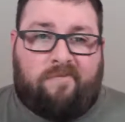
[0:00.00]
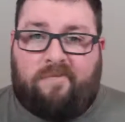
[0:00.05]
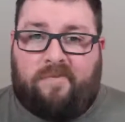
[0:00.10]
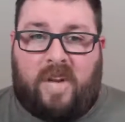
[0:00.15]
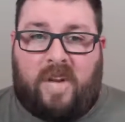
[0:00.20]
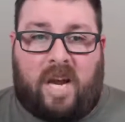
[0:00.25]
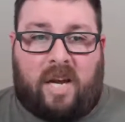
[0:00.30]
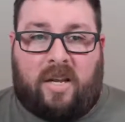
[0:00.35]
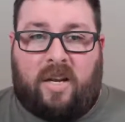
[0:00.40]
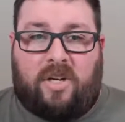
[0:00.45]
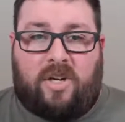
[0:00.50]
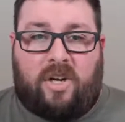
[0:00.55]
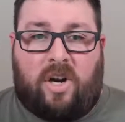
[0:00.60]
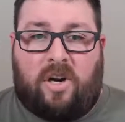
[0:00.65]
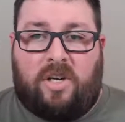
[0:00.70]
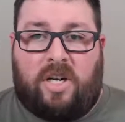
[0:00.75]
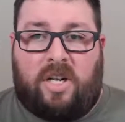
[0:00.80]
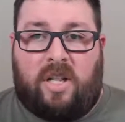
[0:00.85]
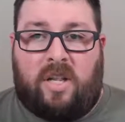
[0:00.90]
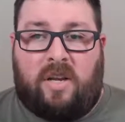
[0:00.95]
Not going to
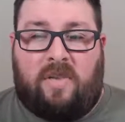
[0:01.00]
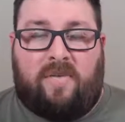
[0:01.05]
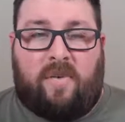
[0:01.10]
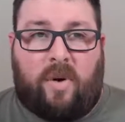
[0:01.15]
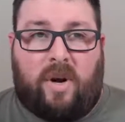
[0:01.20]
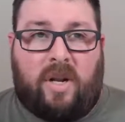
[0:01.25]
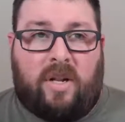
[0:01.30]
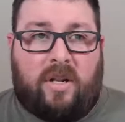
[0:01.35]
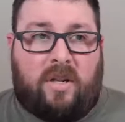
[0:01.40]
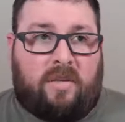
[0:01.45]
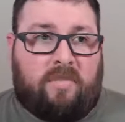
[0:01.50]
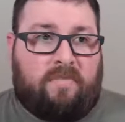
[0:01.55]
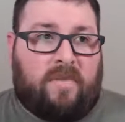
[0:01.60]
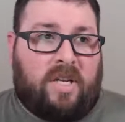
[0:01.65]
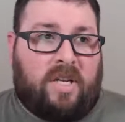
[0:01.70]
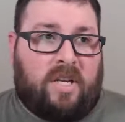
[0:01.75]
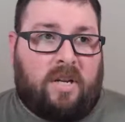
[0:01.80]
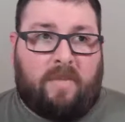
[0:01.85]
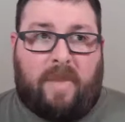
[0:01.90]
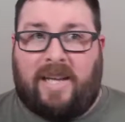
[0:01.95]
charge anything for it.
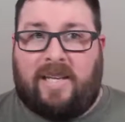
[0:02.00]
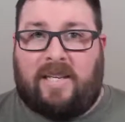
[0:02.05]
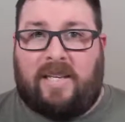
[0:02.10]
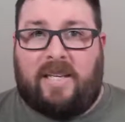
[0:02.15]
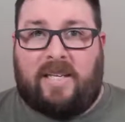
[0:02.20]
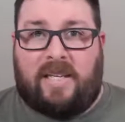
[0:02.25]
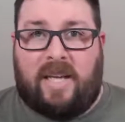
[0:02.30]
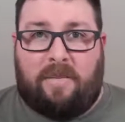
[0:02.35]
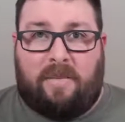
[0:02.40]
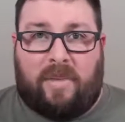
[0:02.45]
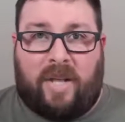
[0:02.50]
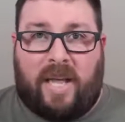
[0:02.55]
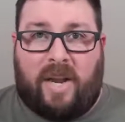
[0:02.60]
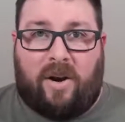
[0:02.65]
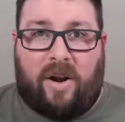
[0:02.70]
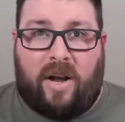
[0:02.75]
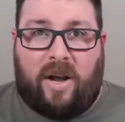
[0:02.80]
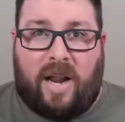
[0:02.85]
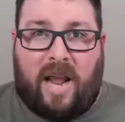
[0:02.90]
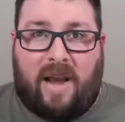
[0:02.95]
You might see something later
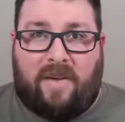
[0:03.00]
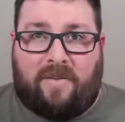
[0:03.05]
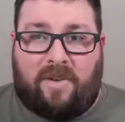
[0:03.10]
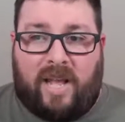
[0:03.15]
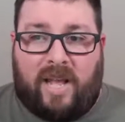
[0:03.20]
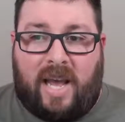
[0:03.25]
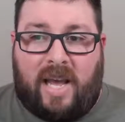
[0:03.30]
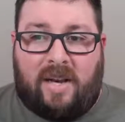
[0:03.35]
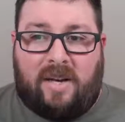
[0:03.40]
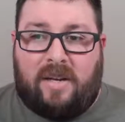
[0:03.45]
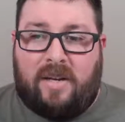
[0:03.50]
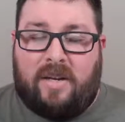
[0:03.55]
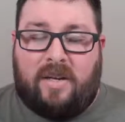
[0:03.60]
on after that.